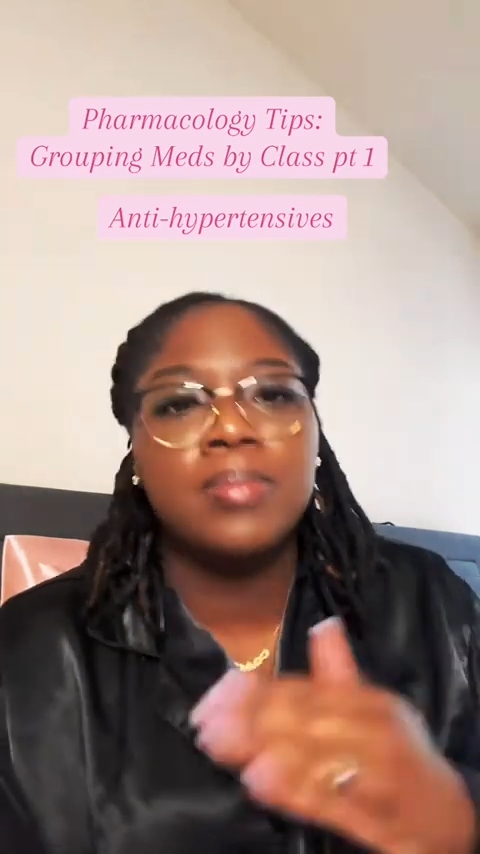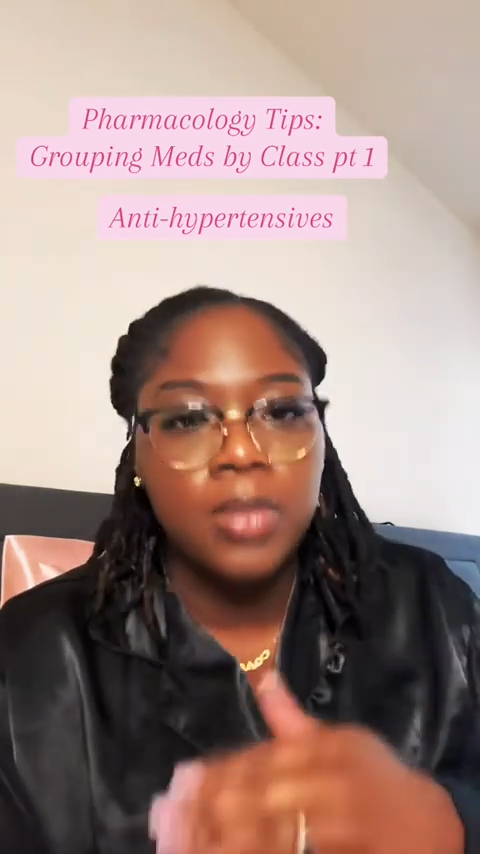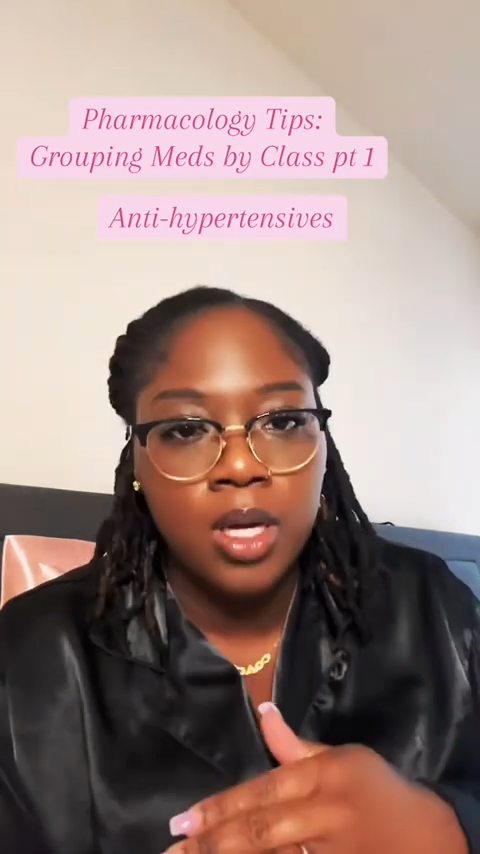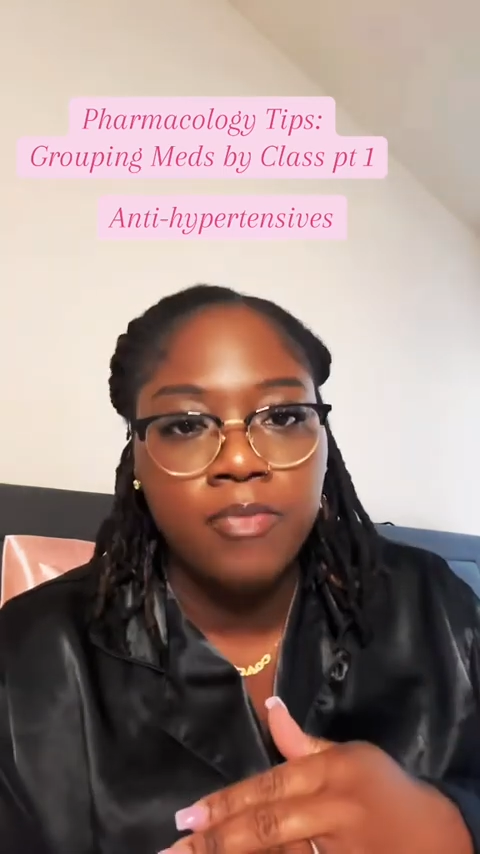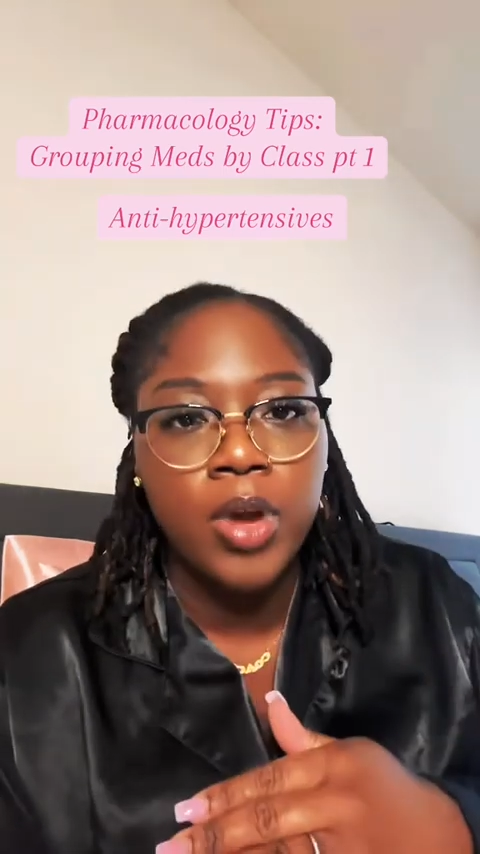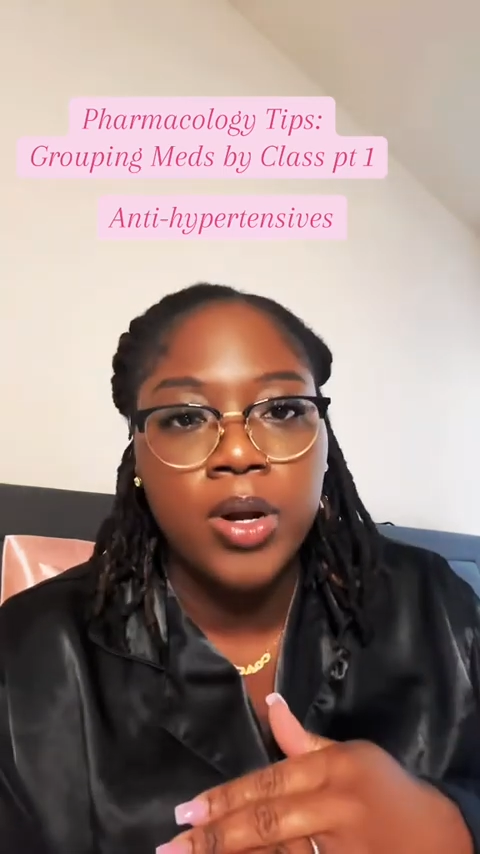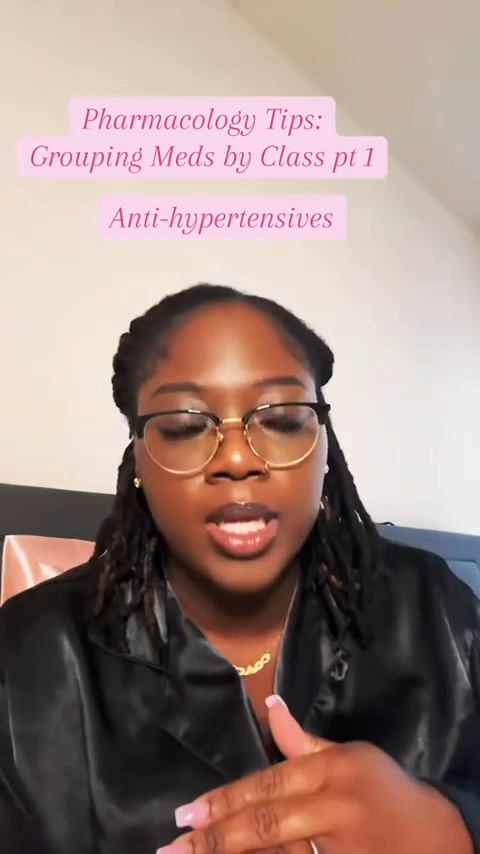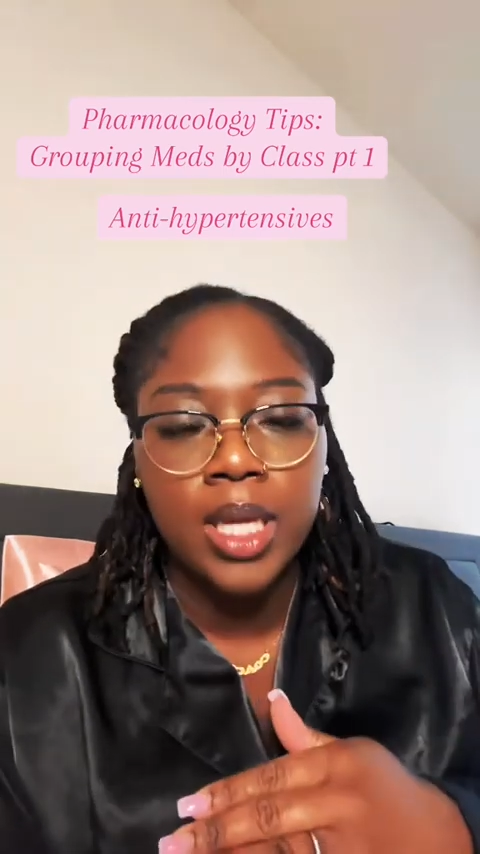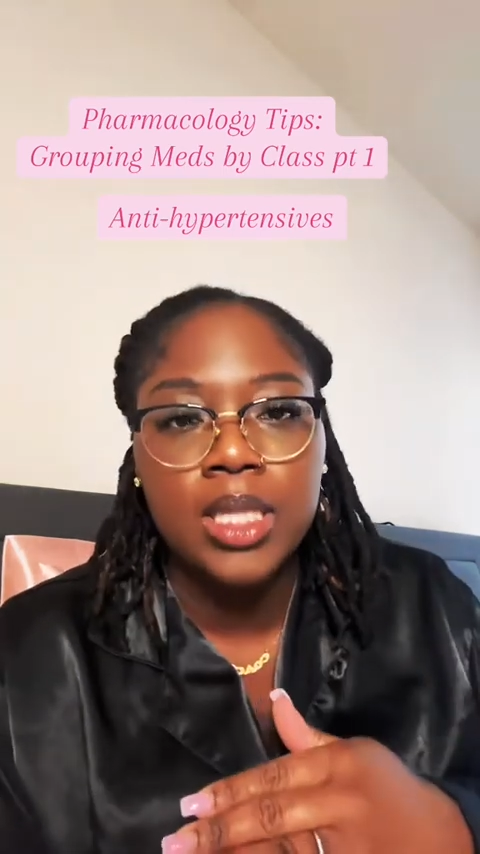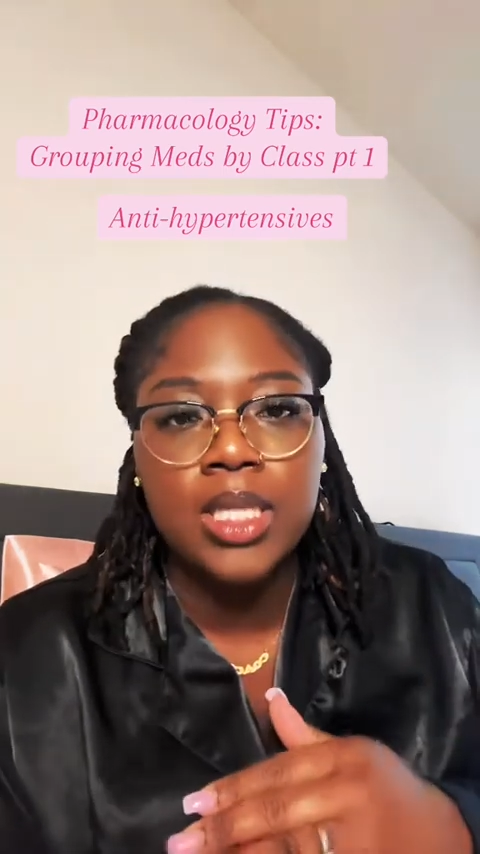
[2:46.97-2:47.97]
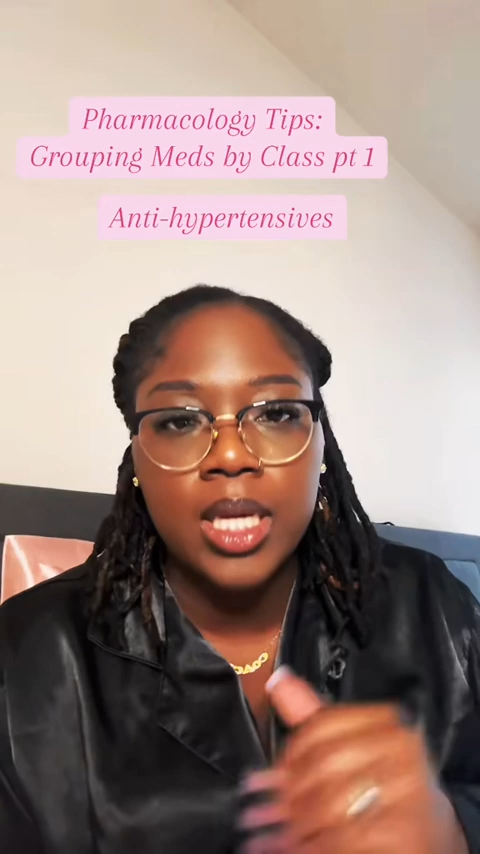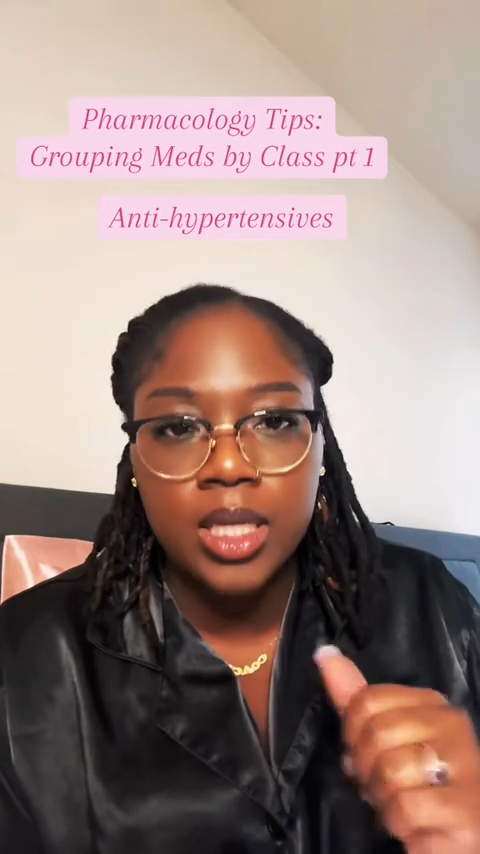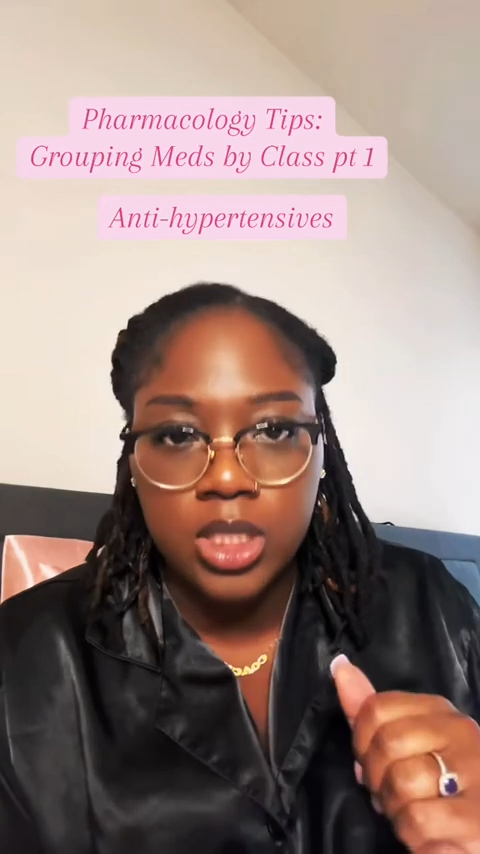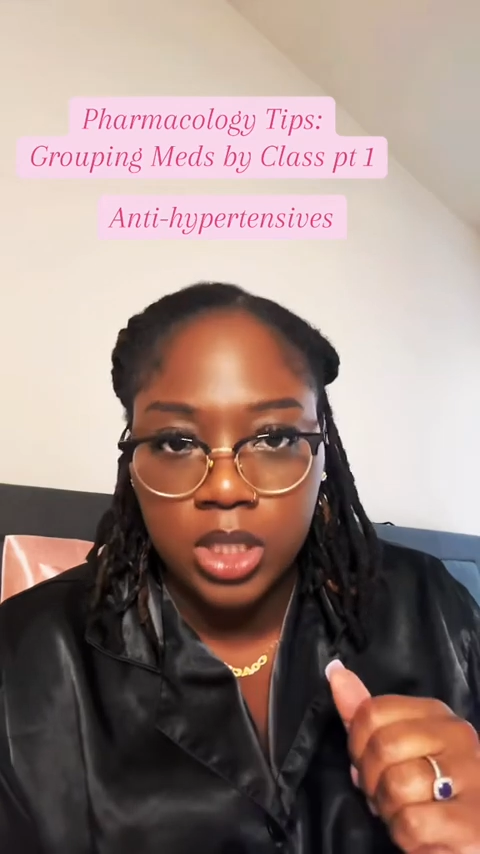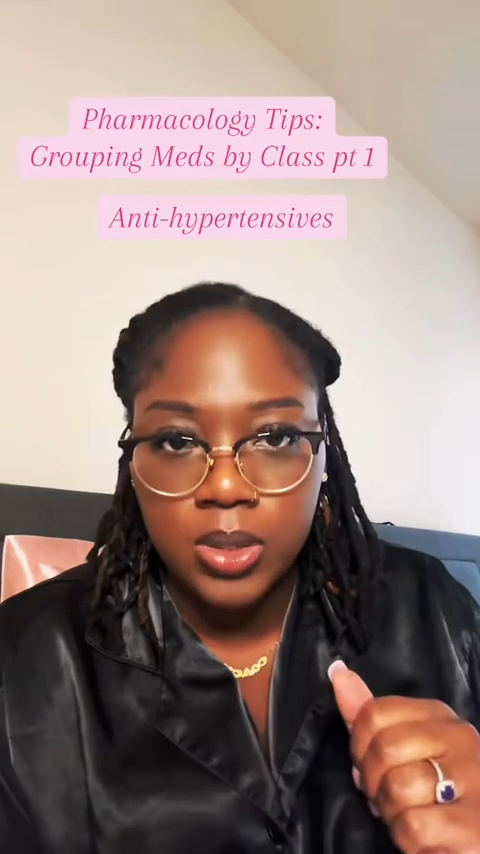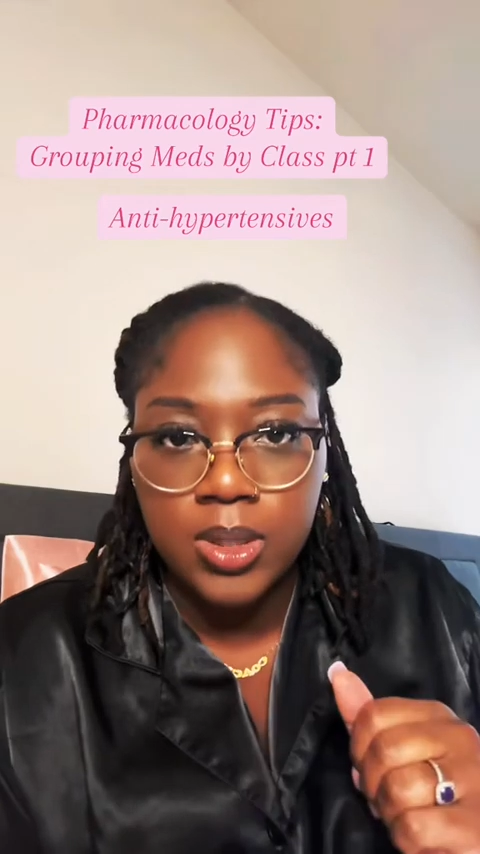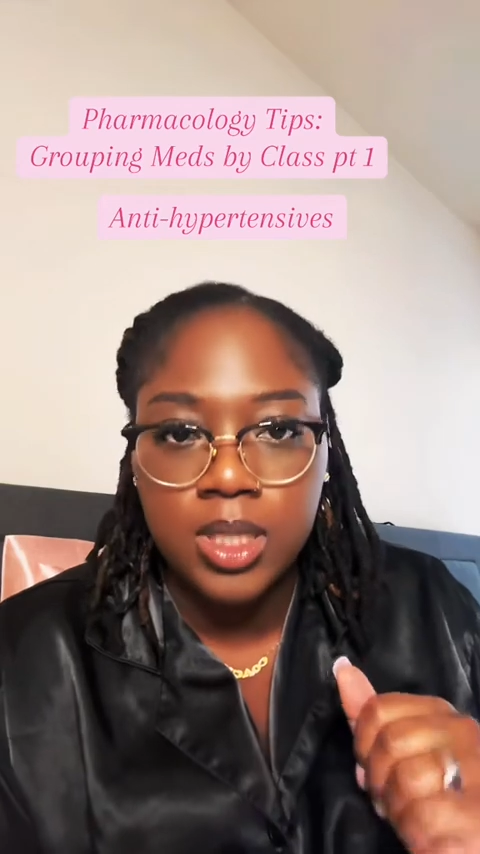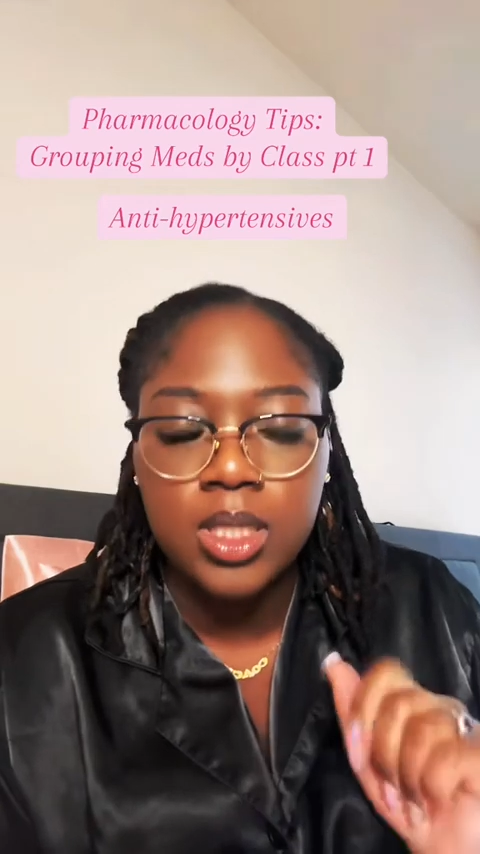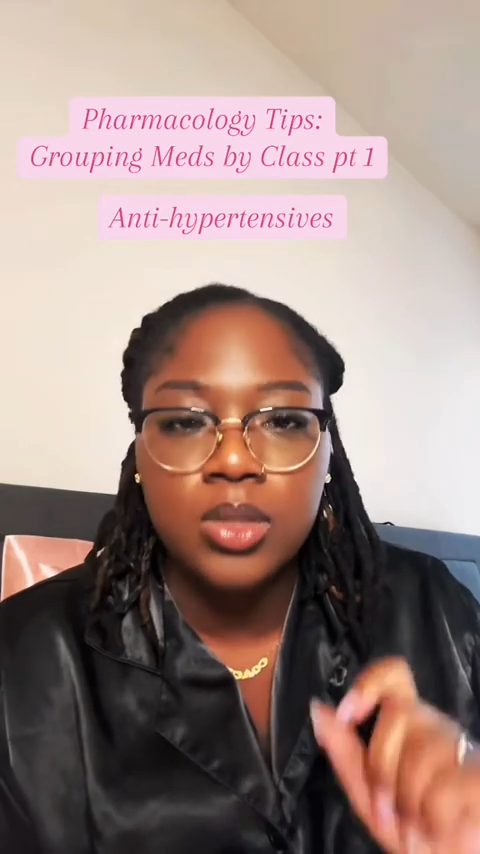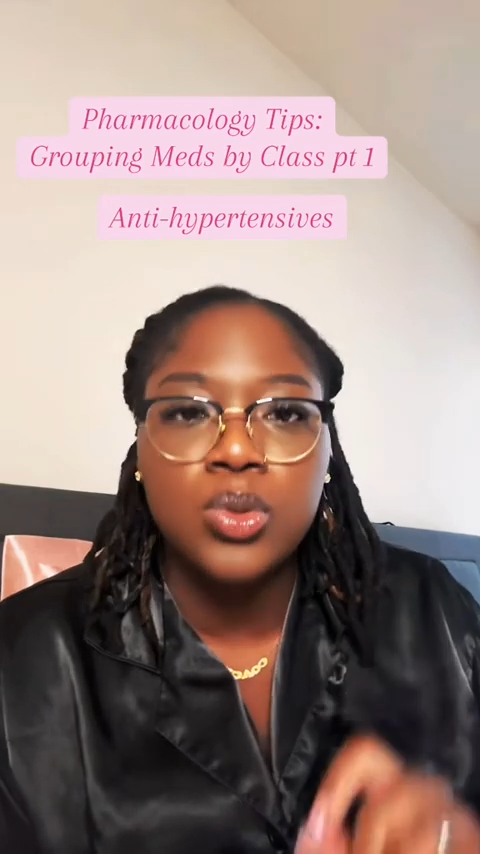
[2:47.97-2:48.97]
converting into
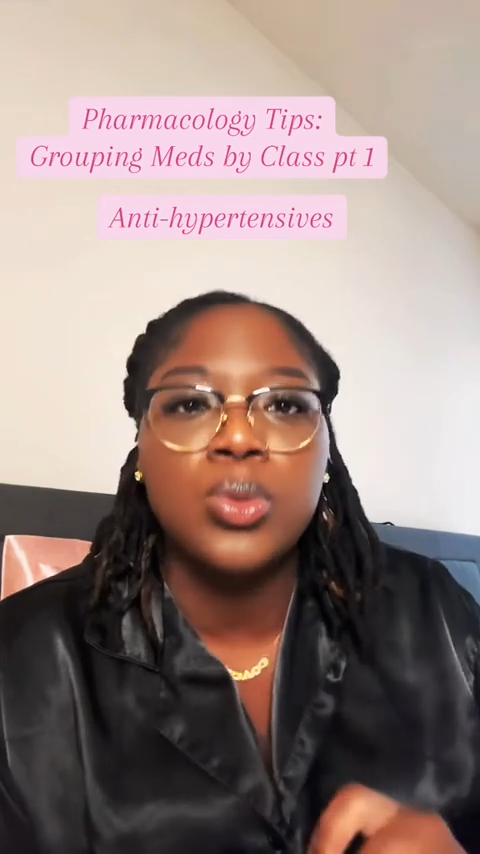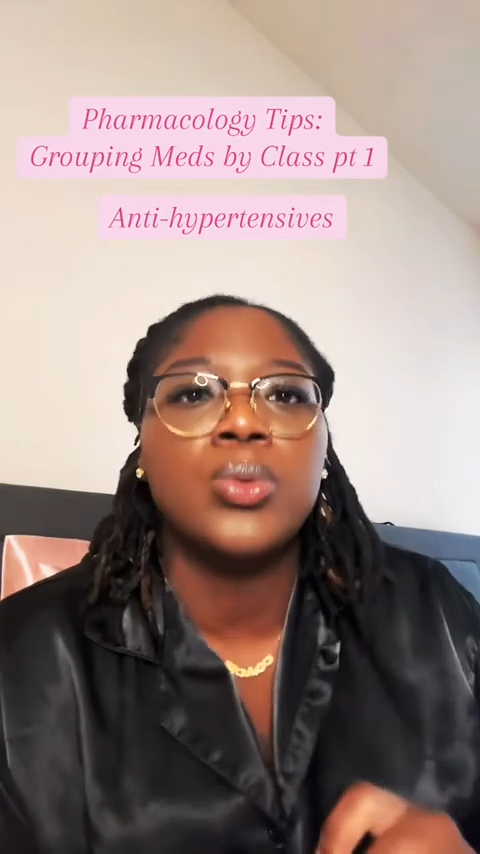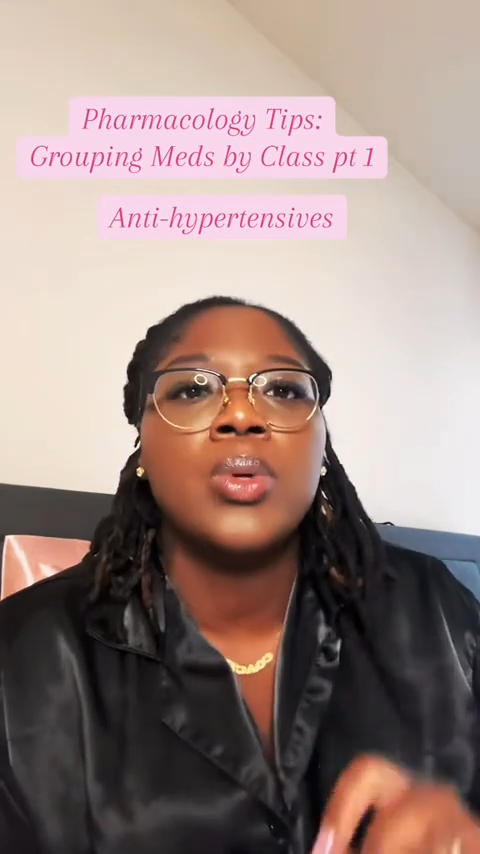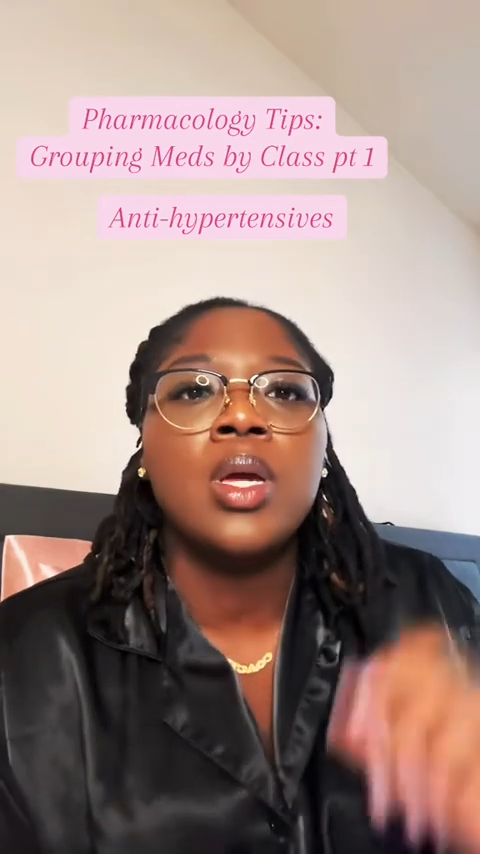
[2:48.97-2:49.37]
angiotensin 2.